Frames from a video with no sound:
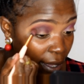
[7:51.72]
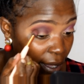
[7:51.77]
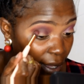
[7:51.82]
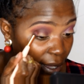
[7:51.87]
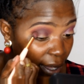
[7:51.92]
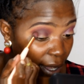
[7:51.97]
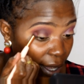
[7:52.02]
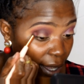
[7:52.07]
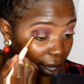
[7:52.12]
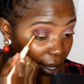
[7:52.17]

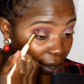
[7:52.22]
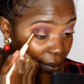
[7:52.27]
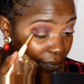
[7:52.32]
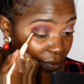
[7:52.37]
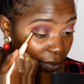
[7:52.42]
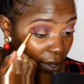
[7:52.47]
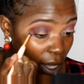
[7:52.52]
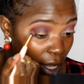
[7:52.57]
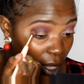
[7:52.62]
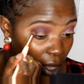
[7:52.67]
yeah,
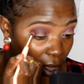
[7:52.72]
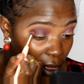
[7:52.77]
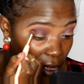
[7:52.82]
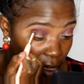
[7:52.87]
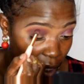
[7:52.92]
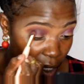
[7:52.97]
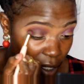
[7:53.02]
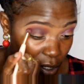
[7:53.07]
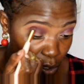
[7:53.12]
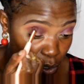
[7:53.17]

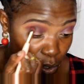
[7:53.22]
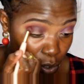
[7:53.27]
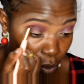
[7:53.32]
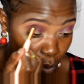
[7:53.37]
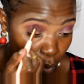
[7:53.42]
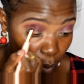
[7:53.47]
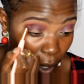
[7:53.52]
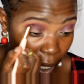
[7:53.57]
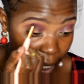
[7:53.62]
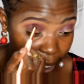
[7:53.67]
then
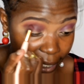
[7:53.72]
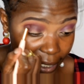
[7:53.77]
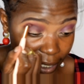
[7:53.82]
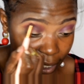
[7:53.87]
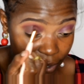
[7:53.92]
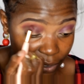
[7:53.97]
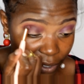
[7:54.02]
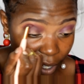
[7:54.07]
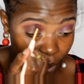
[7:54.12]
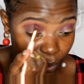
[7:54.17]
swirl it
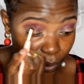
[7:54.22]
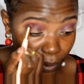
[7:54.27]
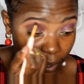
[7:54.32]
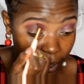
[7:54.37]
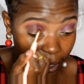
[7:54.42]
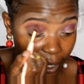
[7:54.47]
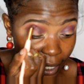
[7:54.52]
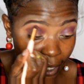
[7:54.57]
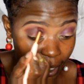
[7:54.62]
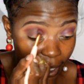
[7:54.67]
around
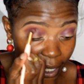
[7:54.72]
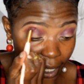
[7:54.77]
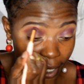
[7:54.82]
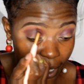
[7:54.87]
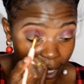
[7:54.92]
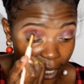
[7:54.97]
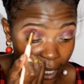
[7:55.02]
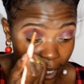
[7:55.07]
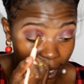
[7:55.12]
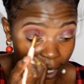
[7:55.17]
like
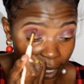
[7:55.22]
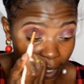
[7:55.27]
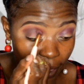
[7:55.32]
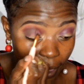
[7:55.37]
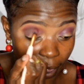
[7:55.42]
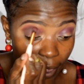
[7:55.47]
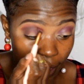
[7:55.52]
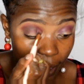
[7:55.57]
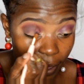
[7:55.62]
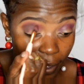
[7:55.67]

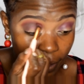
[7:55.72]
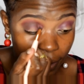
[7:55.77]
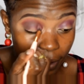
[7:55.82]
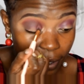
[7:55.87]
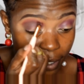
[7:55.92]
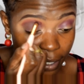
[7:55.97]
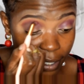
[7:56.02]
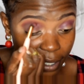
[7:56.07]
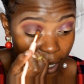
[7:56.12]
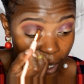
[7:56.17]

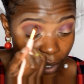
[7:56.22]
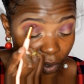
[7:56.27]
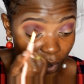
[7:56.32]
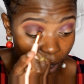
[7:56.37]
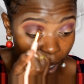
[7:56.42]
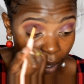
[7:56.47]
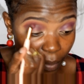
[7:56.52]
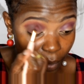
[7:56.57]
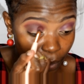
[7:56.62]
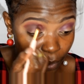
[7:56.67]

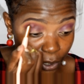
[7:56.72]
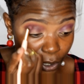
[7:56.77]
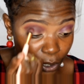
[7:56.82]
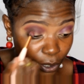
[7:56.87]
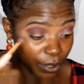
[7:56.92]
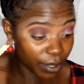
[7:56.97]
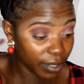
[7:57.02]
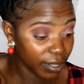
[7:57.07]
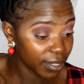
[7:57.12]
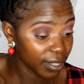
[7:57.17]
circular
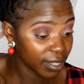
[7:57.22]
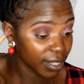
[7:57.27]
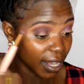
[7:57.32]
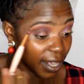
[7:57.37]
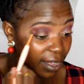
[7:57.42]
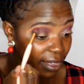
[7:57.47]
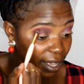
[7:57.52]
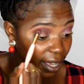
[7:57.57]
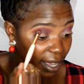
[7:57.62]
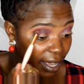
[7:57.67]
motions, and
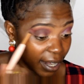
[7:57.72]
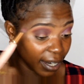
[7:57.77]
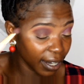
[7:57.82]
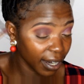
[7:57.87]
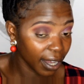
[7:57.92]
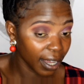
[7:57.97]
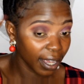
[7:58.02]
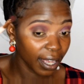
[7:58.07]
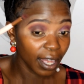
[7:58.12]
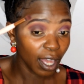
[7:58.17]
then
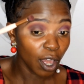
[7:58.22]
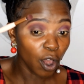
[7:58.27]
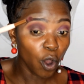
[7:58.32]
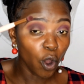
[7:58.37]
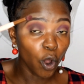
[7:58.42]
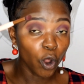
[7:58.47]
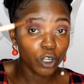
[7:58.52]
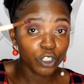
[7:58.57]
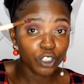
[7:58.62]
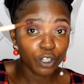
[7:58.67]

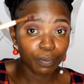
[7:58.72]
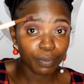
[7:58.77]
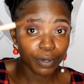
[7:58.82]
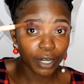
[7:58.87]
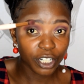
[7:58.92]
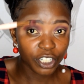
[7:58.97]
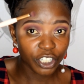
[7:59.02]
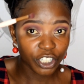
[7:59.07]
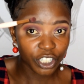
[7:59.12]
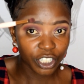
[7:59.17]
hold your
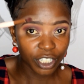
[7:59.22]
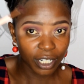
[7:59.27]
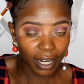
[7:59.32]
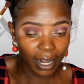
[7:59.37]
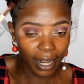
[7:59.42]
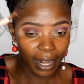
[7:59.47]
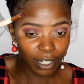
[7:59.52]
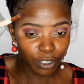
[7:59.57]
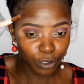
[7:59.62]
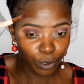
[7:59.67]
brush
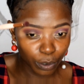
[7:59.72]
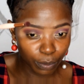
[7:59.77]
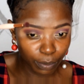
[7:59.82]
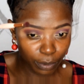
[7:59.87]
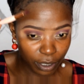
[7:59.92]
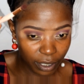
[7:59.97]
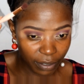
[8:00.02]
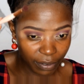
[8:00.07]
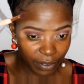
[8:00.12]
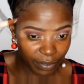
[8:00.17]
at
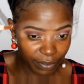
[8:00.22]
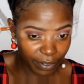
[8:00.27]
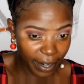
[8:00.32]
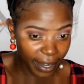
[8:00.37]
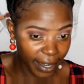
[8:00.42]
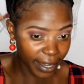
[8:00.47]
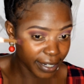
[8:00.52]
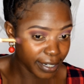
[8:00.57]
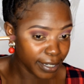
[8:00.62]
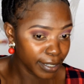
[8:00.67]
almost the very far
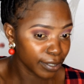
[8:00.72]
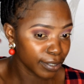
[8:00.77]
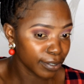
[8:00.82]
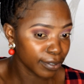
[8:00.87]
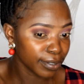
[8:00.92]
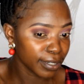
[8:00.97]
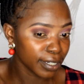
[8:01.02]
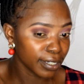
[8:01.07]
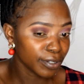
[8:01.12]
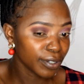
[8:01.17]
end so that you